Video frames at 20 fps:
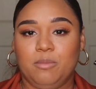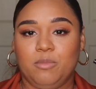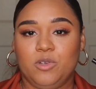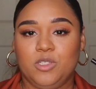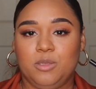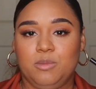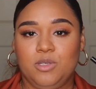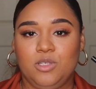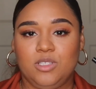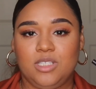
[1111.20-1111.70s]
I'm going
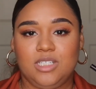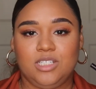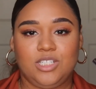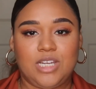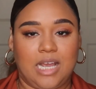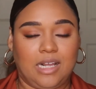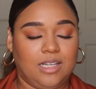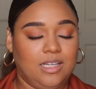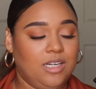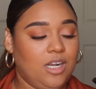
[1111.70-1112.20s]
to be using
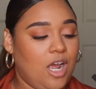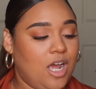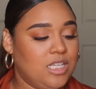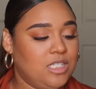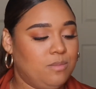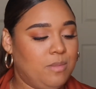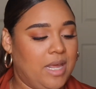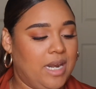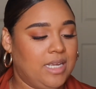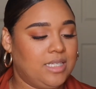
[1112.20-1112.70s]
Jaclyn
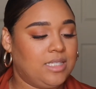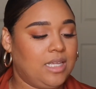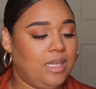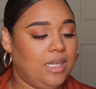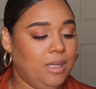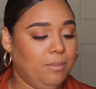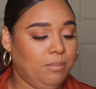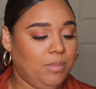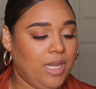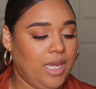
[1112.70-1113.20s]
Cosmetics
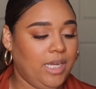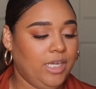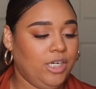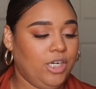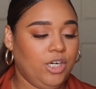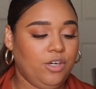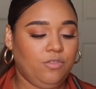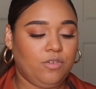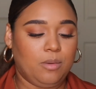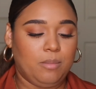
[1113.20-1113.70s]
lip
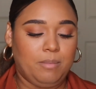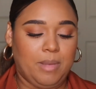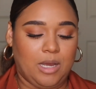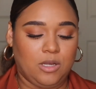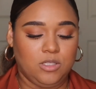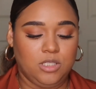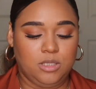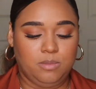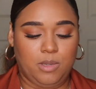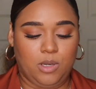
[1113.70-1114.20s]
liner from
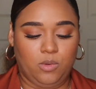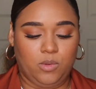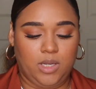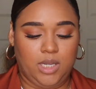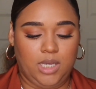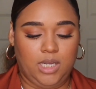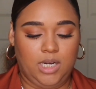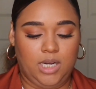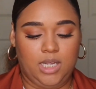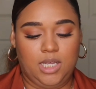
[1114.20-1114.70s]
Pout
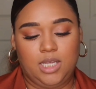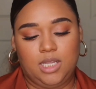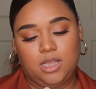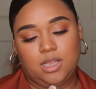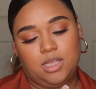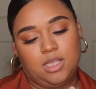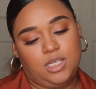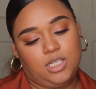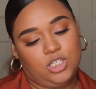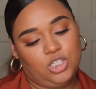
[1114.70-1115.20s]
Spoken
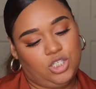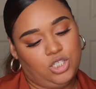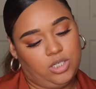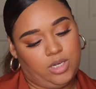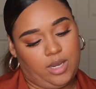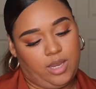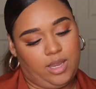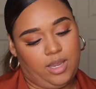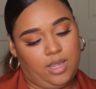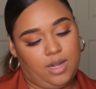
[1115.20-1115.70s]
in the
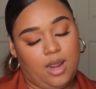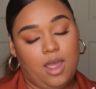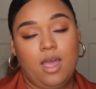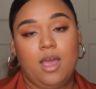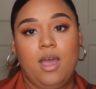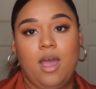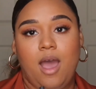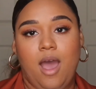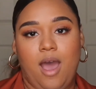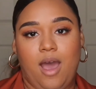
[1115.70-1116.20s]
shade
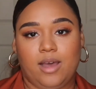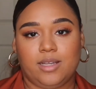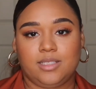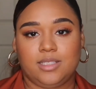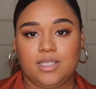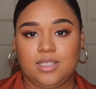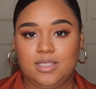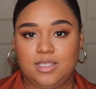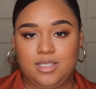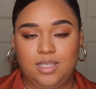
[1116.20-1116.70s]
Hot
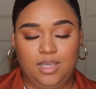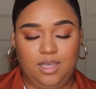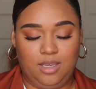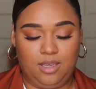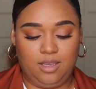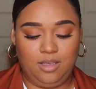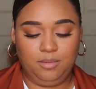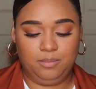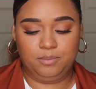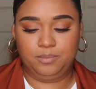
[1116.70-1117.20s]

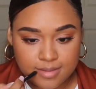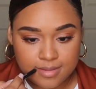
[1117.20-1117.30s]
Tea.